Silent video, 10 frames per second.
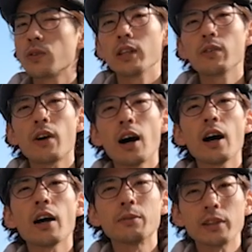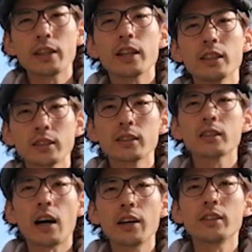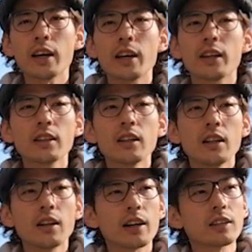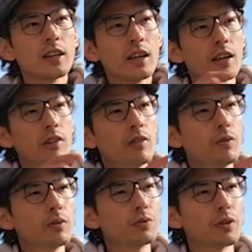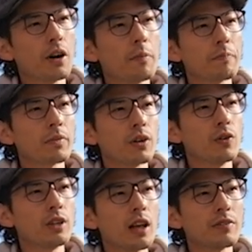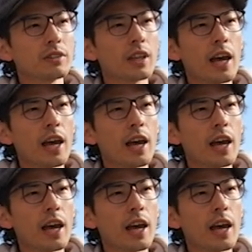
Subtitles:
25, I guess, a day, like from 11